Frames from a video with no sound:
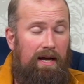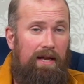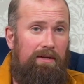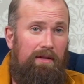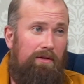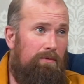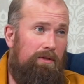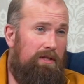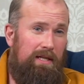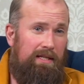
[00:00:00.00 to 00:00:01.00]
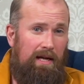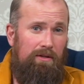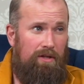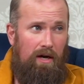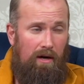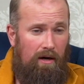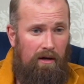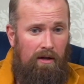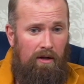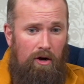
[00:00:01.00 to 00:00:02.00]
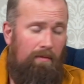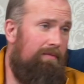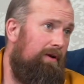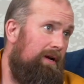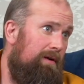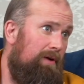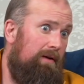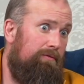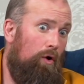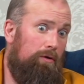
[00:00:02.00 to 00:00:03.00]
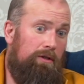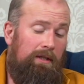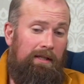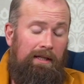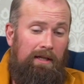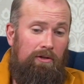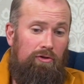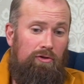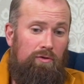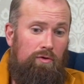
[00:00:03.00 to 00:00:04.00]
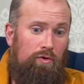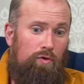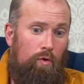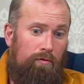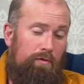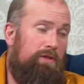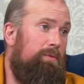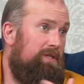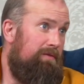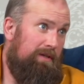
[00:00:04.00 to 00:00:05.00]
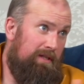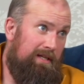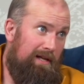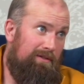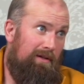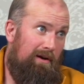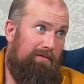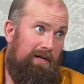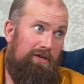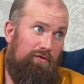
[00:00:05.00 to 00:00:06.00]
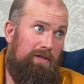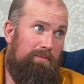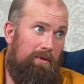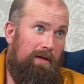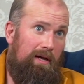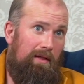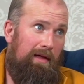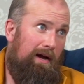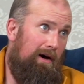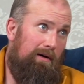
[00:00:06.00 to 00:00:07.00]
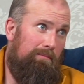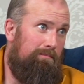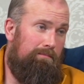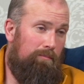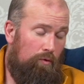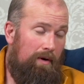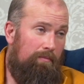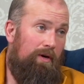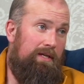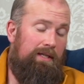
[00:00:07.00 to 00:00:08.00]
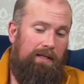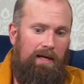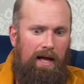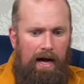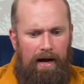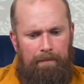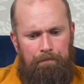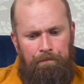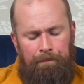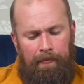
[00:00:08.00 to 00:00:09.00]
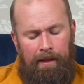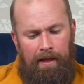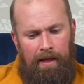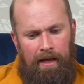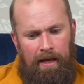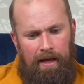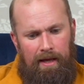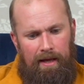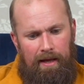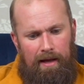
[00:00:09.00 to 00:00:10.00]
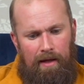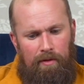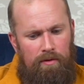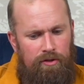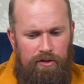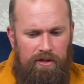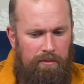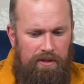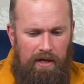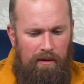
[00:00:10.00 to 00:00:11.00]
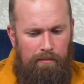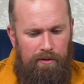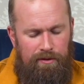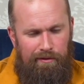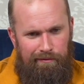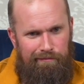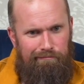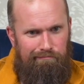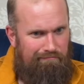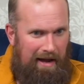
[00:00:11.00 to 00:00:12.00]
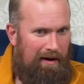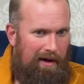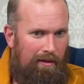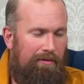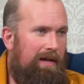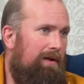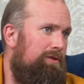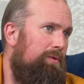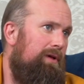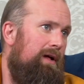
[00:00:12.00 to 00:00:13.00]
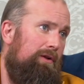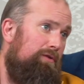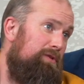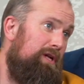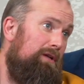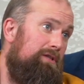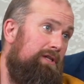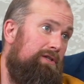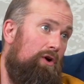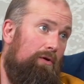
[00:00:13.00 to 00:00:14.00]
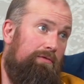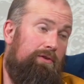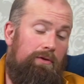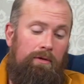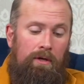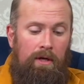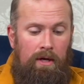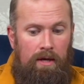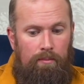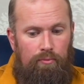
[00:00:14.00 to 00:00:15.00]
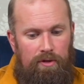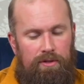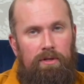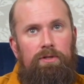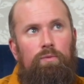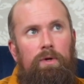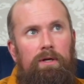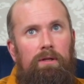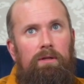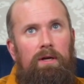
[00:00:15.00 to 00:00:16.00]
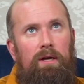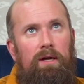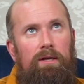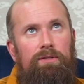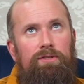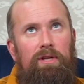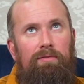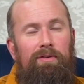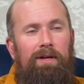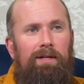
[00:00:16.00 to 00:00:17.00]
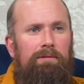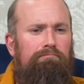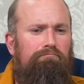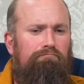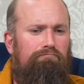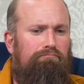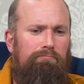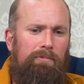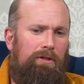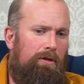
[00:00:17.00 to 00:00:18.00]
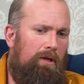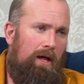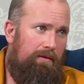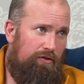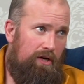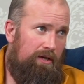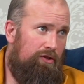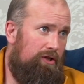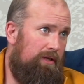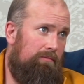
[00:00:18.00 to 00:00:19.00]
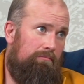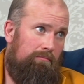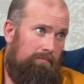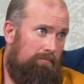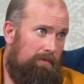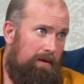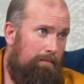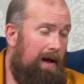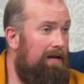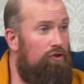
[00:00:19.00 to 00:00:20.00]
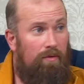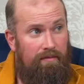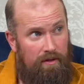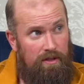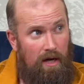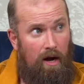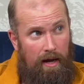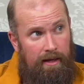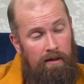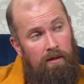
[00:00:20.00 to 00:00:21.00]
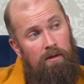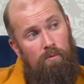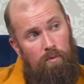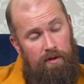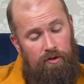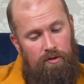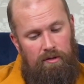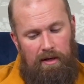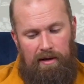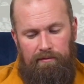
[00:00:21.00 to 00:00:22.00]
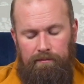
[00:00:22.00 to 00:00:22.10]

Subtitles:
And the details are horrific. I've not talked through the specific details of the injuries, but they are grim reading. And those are just some examples of how healthcare is withheld. And the result is that often prisoners will suffer life-changing impacts or even die when they shouldn't have.